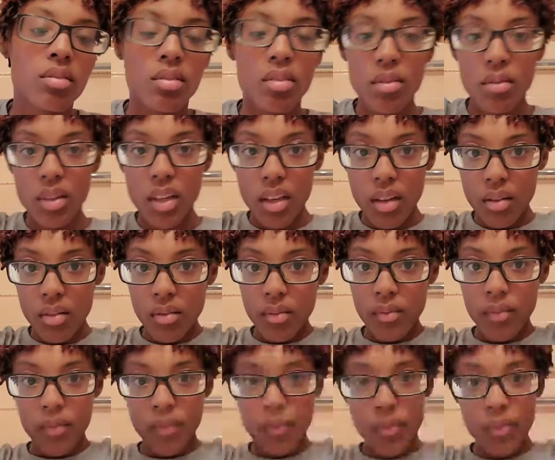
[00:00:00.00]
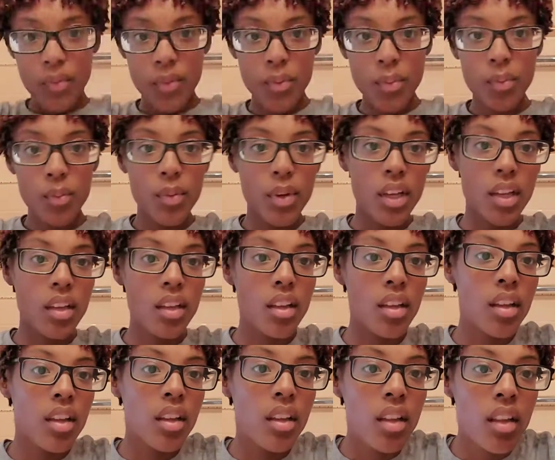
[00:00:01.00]
So yeah, but
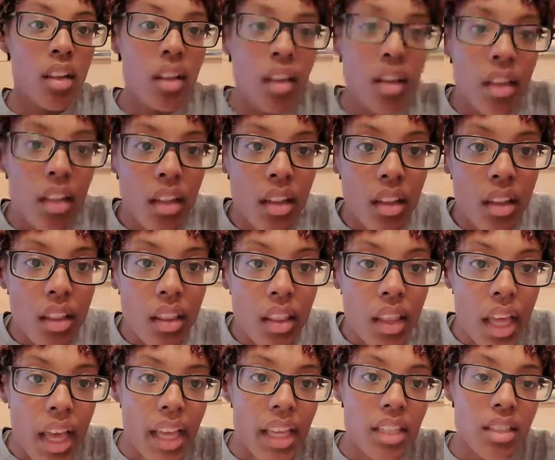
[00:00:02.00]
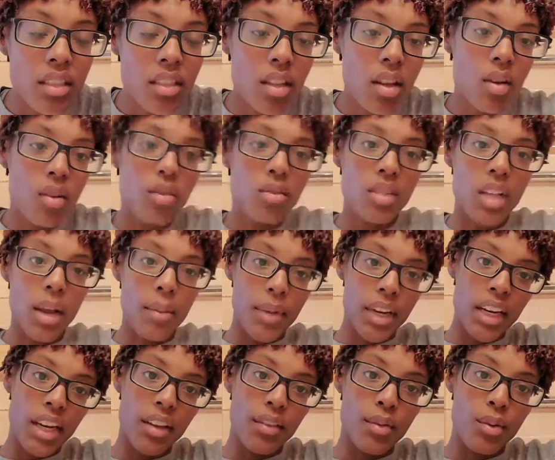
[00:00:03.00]
that is those. I
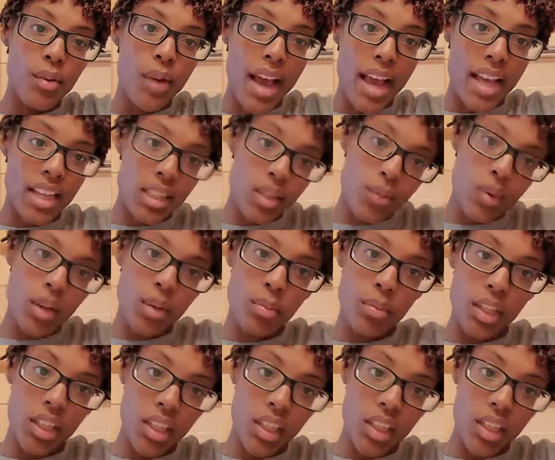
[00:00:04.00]
mean, if you had somewhere to